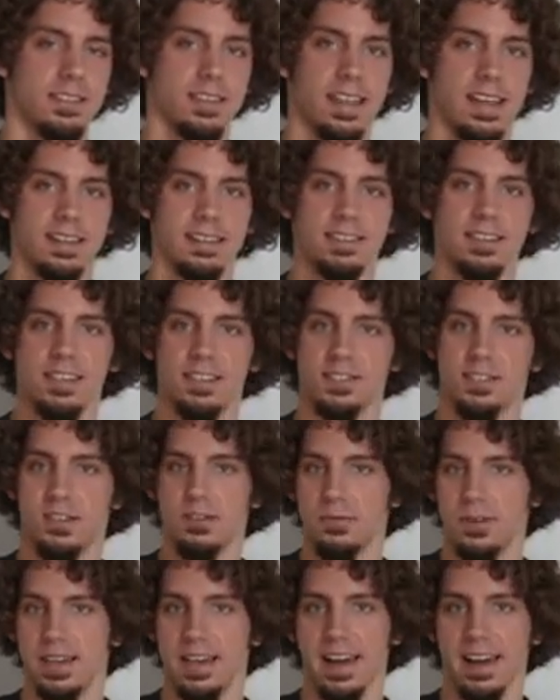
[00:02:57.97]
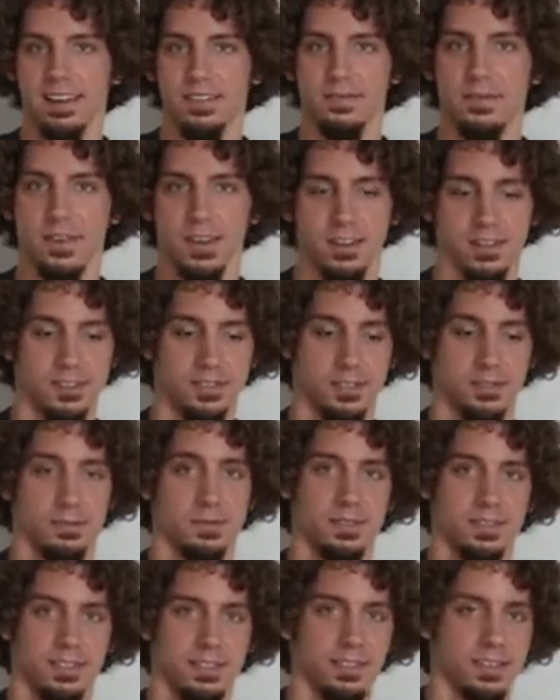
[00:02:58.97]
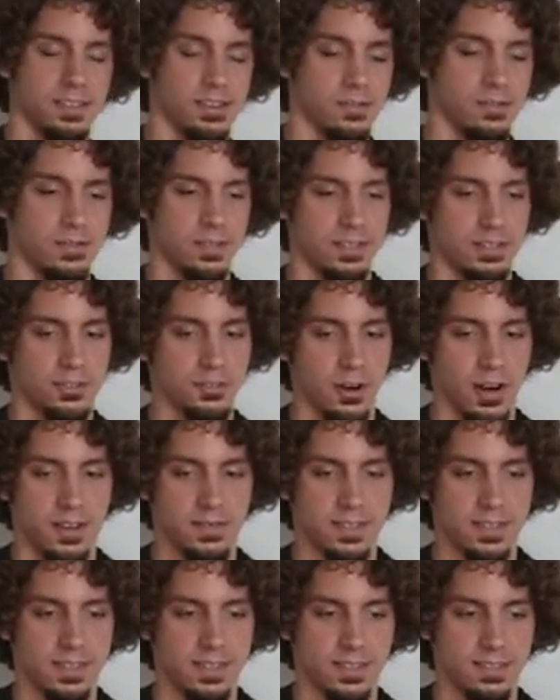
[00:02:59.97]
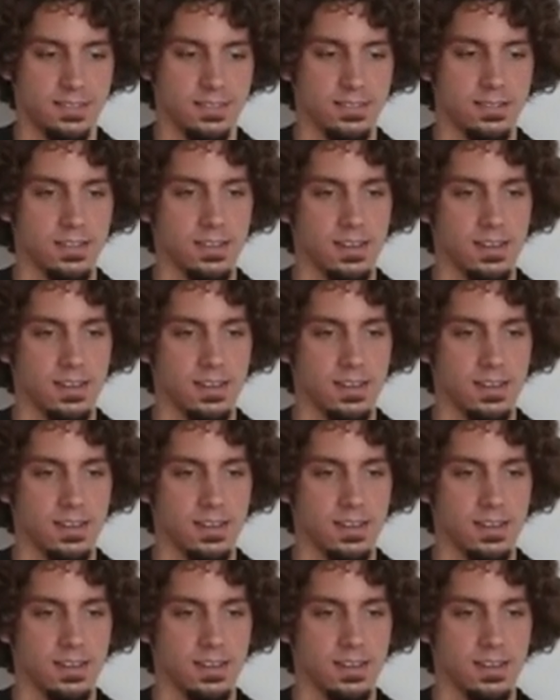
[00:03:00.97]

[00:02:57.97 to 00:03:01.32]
that disco-y kind of feel into a driving song.